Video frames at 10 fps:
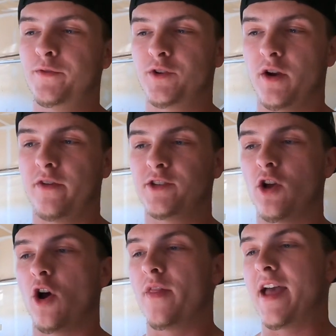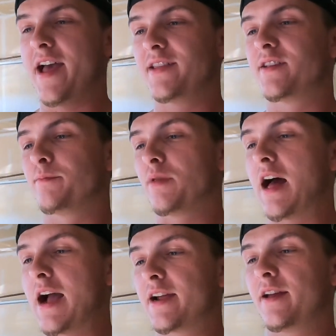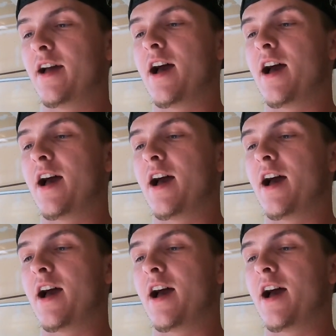service on the heads and block,